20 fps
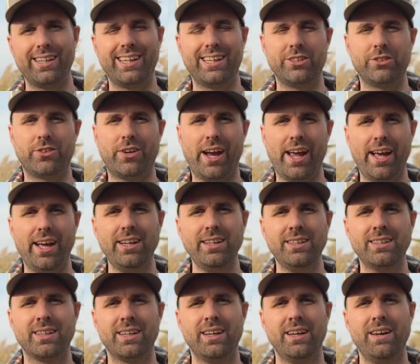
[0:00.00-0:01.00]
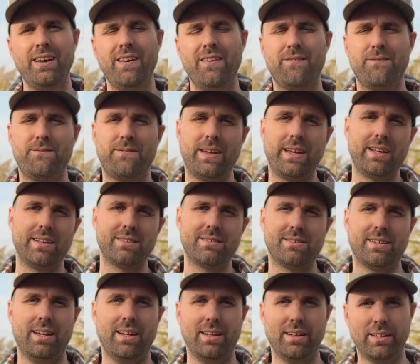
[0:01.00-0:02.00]
in your hand. Feels
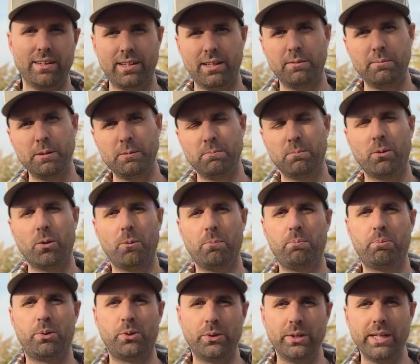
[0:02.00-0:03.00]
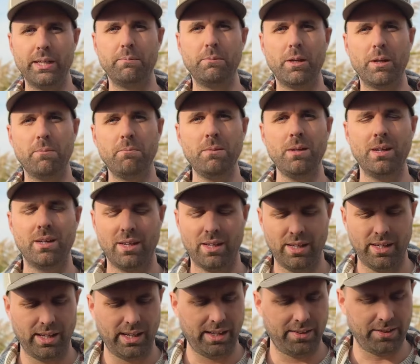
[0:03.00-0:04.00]
a little bit more premium
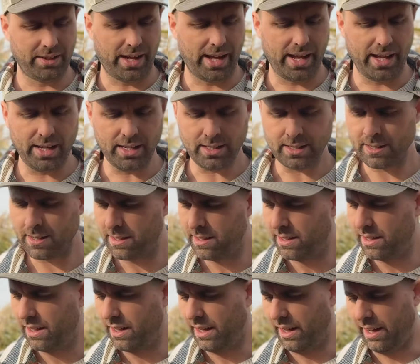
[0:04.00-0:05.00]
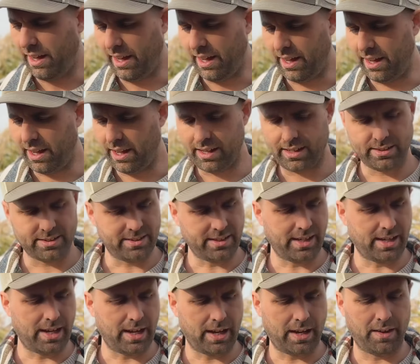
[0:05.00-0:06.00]
in the hand. And
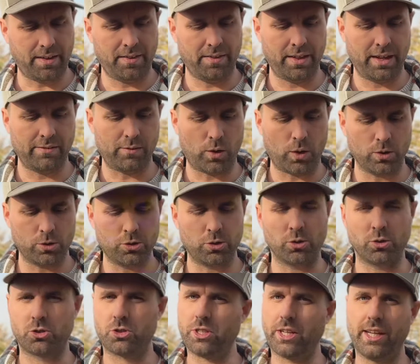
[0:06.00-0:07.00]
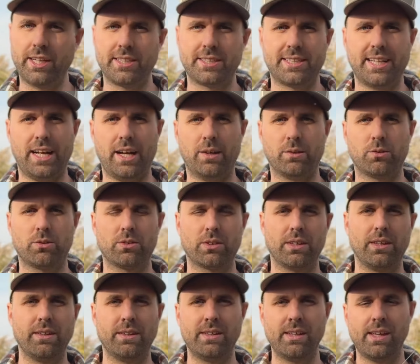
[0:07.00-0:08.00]
they've also changed out
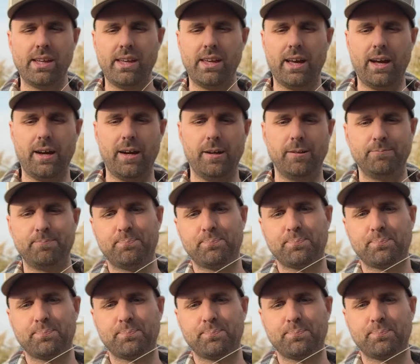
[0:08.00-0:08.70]
the